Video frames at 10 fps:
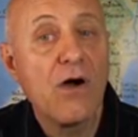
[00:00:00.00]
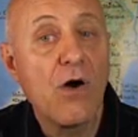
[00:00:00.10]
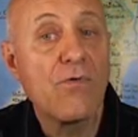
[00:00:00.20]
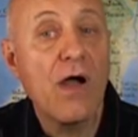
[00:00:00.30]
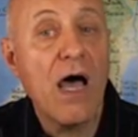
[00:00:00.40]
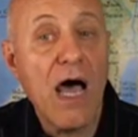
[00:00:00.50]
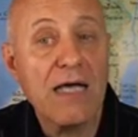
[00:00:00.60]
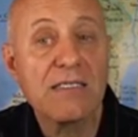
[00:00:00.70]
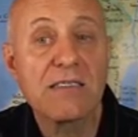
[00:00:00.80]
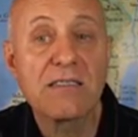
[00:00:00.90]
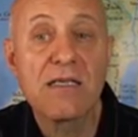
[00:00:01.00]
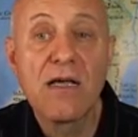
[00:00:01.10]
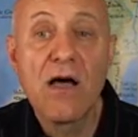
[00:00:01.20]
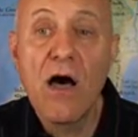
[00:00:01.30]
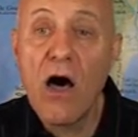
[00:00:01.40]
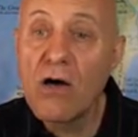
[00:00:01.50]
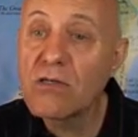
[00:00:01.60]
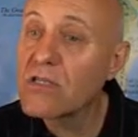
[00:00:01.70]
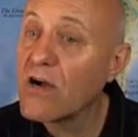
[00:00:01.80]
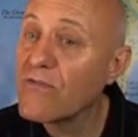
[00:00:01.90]
Over us
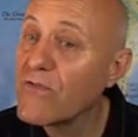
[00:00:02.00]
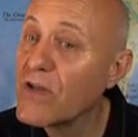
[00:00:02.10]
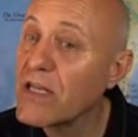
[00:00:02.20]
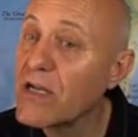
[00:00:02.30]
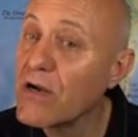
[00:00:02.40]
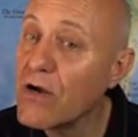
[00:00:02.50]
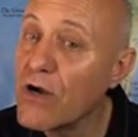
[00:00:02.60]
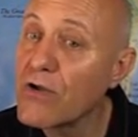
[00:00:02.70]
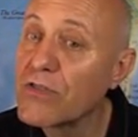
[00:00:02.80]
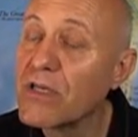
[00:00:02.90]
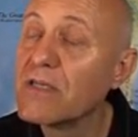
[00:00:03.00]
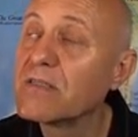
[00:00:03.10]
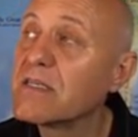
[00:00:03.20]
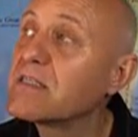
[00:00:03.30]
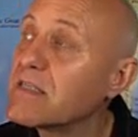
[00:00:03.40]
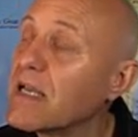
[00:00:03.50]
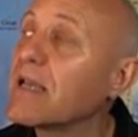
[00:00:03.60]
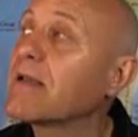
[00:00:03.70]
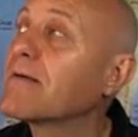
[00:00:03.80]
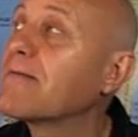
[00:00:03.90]
also for the earth to
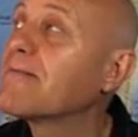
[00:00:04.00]
see.